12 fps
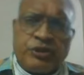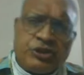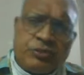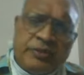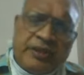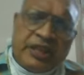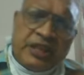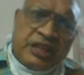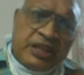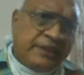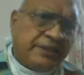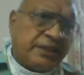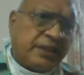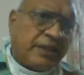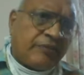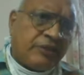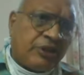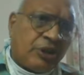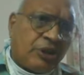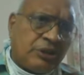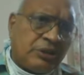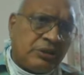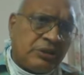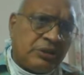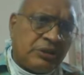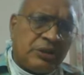So we should be very clear. After all,